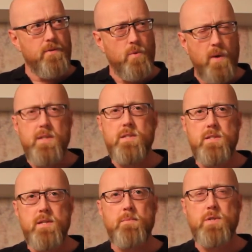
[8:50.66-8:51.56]
quite
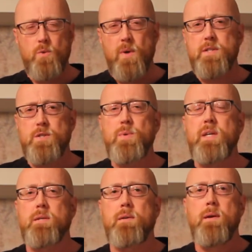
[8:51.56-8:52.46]

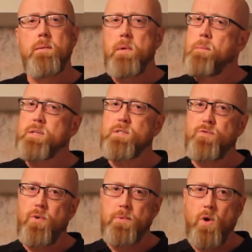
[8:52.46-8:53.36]
sweet. Maybe it's
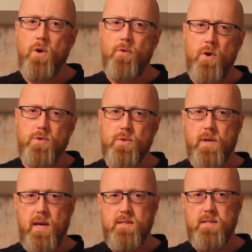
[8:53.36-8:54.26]
from the Oloroso
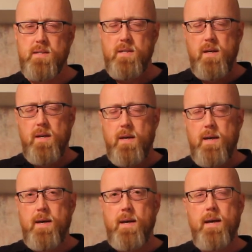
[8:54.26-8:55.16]
casks.
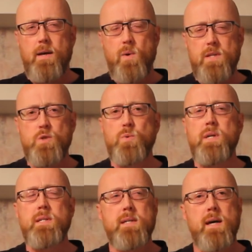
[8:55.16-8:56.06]
Quite
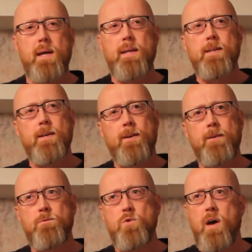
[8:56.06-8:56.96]
sweet, and
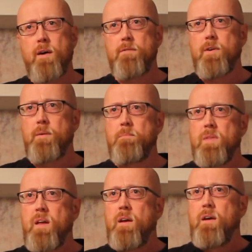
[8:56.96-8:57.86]
you have the
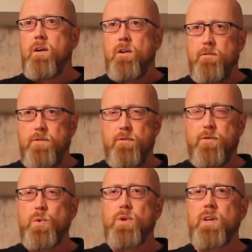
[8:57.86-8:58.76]

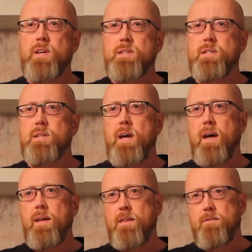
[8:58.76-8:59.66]
fruitiness
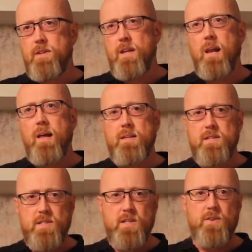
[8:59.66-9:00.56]
and the vanilla and the
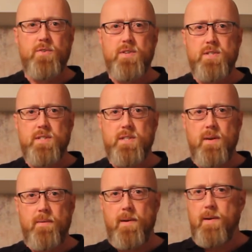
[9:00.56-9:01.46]

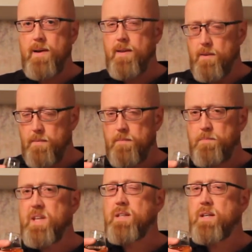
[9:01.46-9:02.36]
citrus and the
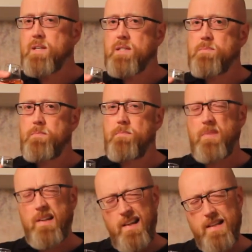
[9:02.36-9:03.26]
peatiness
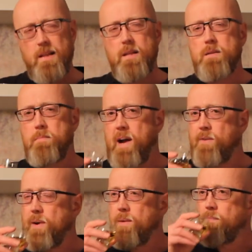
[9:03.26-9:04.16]
little in the
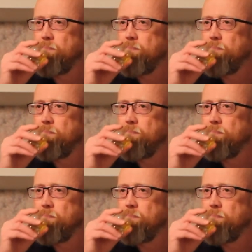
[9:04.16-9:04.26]
background.